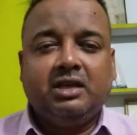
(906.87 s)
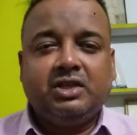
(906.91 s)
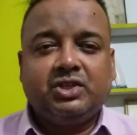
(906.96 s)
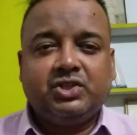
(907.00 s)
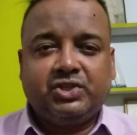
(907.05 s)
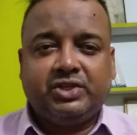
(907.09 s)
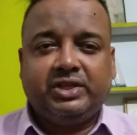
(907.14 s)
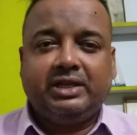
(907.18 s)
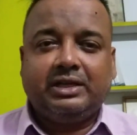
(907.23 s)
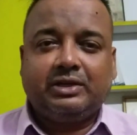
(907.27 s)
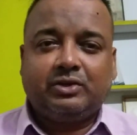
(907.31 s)

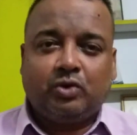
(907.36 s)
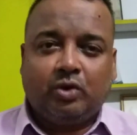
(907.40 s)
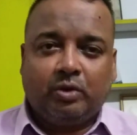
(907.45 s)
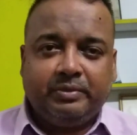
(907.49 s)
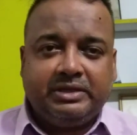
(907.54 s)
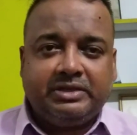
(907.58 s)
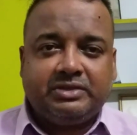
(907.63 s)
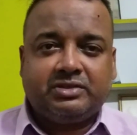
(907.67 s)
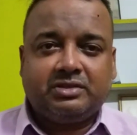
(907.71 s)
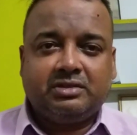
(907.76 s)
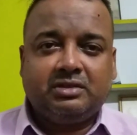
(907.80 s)
share,
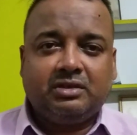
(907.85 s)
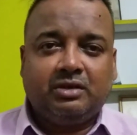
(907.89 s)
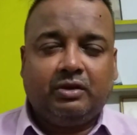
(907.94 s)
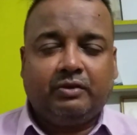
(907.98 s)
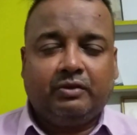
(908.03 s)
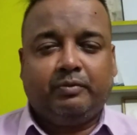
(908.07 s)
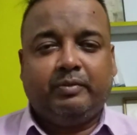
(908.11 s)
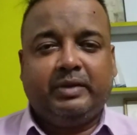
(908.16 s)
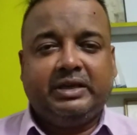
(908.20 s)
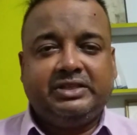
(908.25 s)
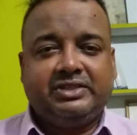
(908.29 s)
comments
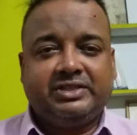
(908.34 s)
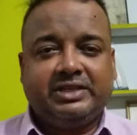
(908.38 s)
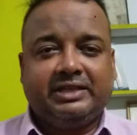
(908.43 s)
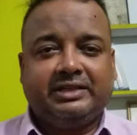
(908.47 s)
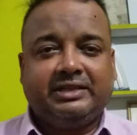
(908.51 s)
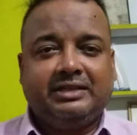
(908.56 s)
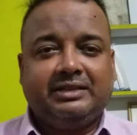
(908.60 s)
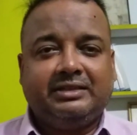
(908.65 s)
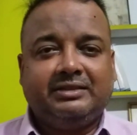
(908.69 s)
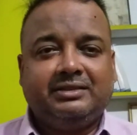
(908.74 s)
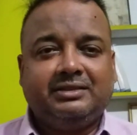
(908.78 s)
of my
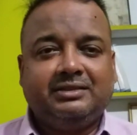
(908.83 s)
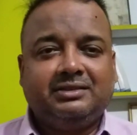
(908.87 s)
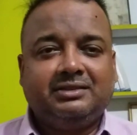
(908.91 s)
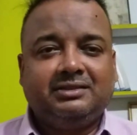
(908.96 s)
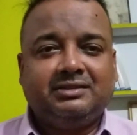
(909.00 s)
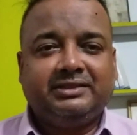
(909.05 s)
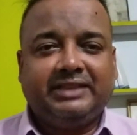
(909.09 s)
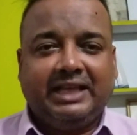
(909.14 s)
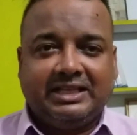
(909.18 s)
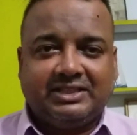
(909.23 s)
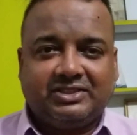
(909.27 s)
channel.
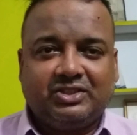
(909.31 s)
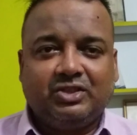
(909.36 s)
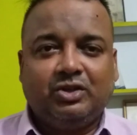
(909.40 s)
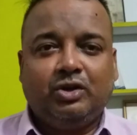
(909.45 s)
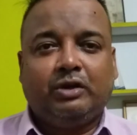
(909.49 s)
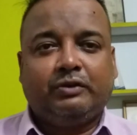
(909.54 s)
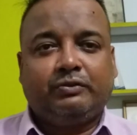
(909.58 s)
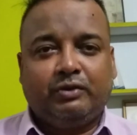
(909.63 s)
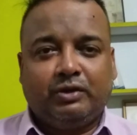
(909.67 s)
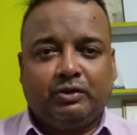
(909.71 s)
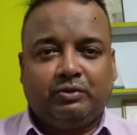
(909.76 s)
Thanks a
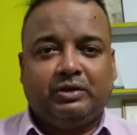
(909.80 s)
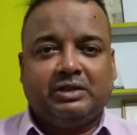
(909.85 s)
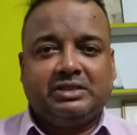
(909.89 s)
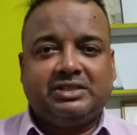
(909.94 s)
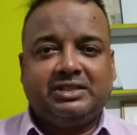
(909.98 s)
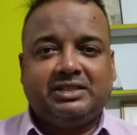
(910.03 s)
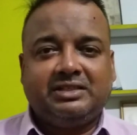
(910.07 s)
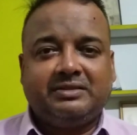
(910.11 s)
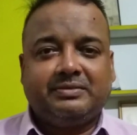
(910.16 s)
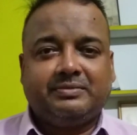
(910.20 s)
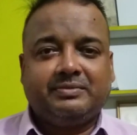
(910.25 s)
lot for
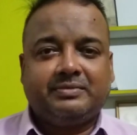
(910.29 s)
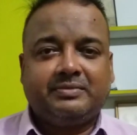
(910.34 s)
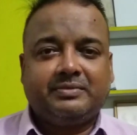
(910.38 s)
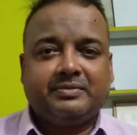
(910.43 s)
watching.